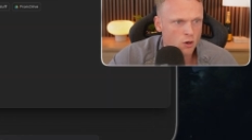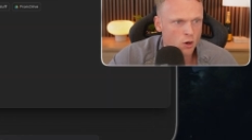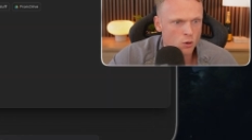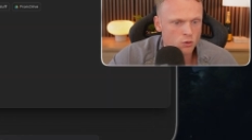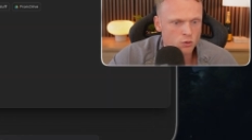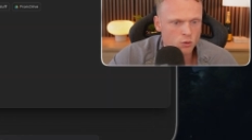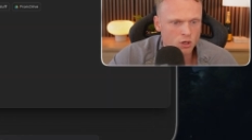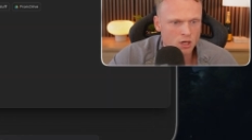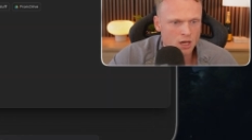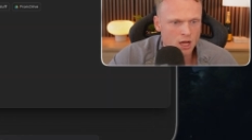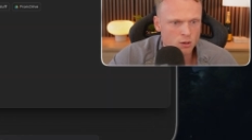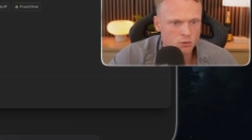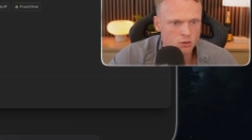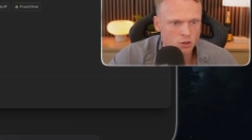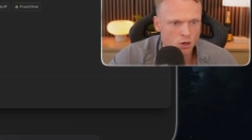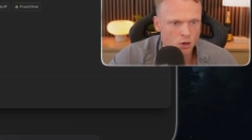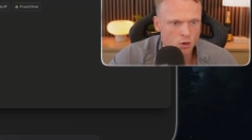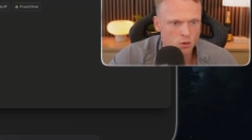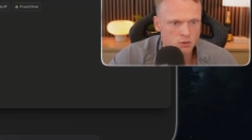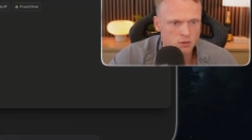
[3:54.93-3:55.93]
go to Claude
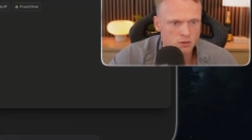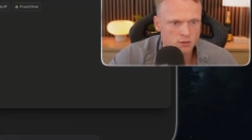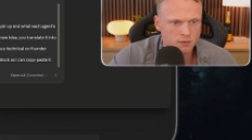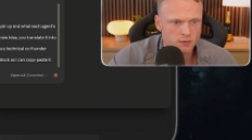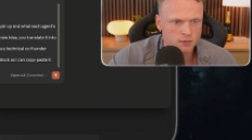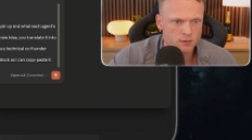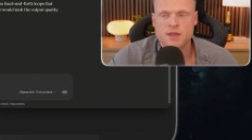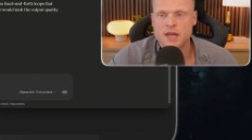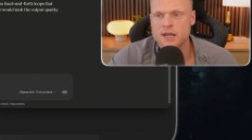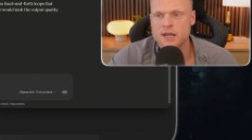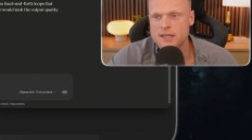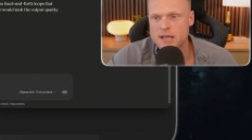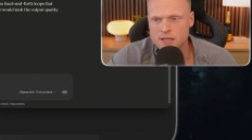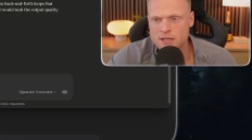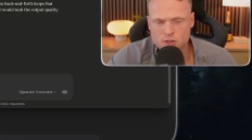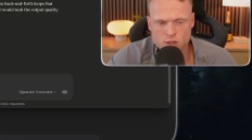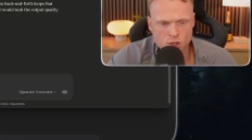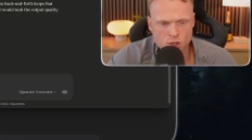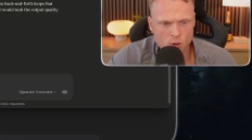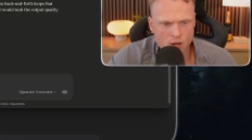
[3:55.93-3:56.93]
Code. Then it
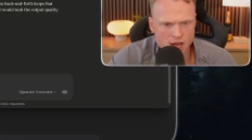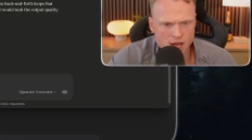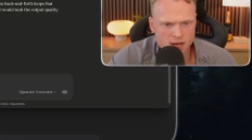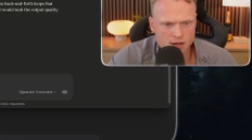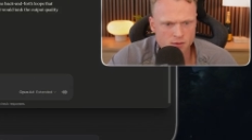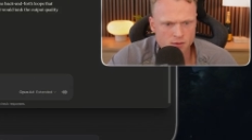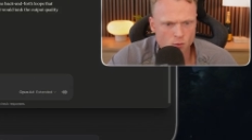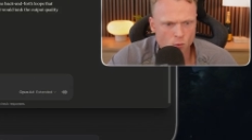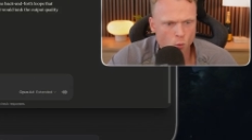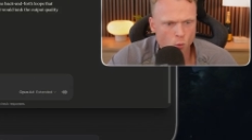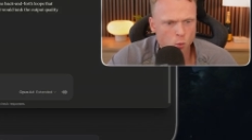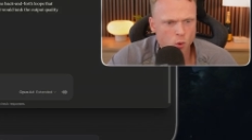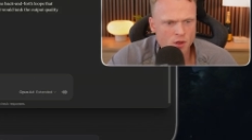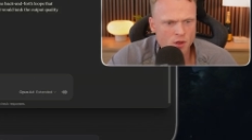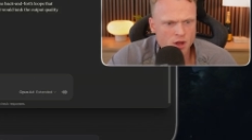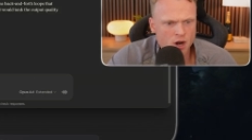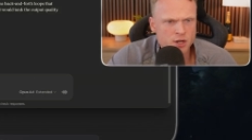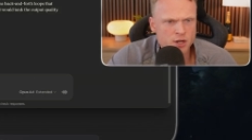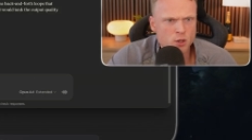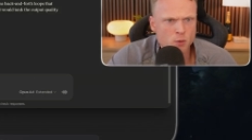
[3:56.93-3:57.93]
asks you, hey, what
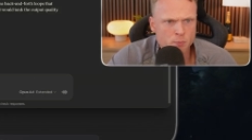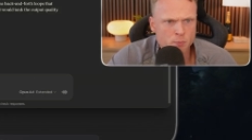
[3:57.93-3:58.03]
are you